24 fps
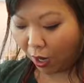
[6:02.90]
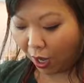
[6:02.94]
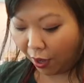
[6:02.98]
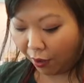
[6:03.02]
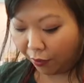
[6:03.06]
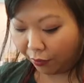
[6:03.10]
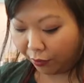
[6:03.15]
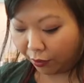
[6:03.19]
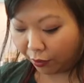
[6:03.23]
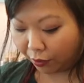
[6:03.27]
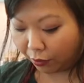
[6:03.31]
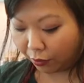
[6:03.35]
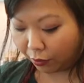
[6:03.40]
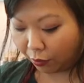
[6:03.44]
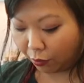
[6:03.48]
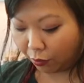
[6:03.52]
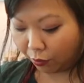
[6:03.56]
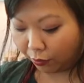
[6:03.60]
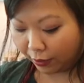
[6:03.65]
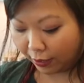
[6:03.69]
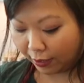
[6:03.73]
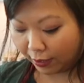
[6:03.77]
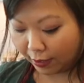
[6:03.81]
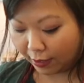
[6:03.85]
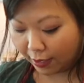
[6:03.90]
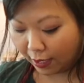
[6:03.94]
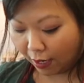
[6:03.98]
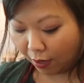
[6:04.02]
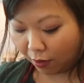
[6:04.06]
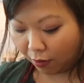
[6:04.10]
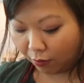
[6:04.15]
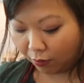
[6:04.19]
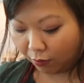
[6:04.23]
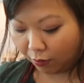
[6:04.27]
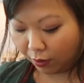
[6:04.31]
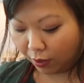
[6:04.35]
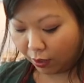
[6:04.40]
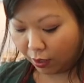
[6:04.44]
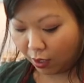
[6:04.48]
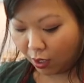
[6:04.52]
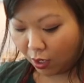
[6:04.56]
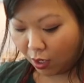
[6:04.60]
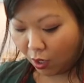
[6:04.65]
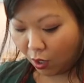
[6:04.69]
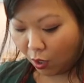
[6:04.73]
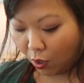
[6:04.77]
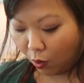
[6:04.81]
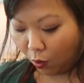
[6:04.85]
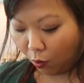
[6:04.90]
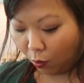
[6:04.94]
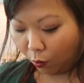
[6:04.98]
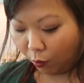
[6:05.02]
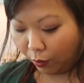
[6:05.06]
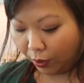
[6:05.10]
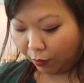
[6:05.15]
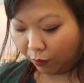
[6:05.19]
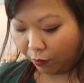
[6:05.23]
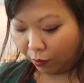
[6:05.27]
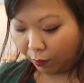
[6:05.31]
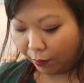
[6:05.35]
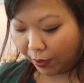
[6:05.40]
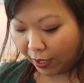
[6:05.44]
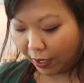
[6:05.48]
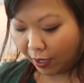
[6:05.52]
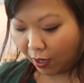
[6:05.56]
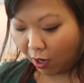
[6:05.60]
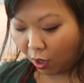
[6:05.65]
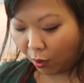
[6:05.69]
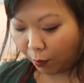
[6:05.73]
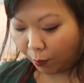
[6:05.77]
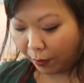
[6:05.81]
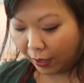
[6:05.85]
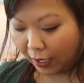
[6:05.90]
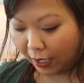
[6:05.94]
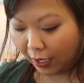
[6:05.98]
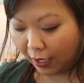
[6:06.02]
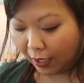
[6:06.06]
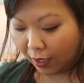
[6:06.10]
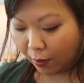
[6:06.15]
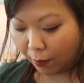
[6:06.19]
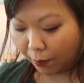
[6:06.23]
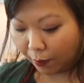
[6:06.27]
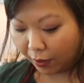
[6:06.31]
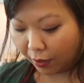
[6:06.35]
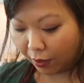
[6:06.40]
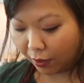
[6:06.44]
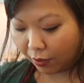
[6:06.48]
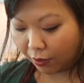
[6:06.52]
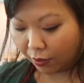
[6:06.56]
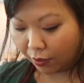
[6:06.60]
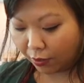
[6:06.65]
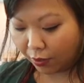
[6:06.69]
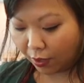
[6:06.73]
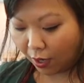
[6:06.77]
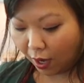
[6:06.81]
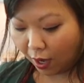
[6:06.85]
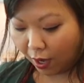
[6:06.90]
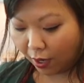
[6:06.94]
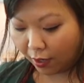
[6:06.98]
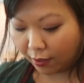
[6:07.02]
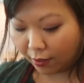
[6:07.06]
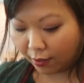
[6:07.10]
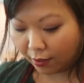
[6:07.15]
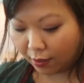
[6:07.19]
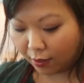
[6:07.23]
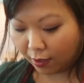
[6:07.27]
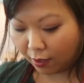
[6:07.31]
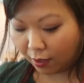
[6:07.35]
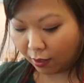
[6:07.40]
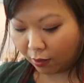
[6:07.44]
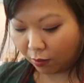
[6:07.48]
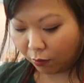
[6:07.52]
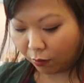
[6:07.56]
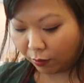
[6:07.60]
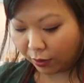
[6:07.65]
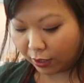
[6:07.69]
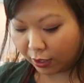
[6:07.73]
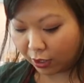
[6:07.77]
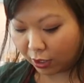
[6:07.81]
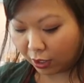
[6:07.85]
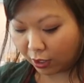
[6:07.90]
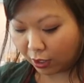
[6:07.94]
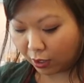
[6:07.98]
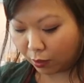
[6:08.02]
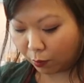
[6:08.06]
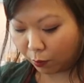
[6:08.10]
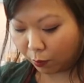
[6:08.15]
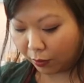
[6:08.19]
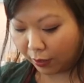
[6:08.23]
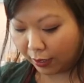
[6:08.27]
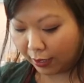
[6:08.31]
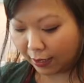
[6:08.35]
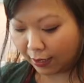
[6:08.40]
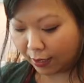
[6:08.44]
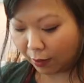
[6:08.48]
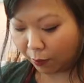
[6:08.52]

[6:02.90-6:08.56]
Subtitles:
while they're cooling down, we will make our peanut butter sauce, which is pretty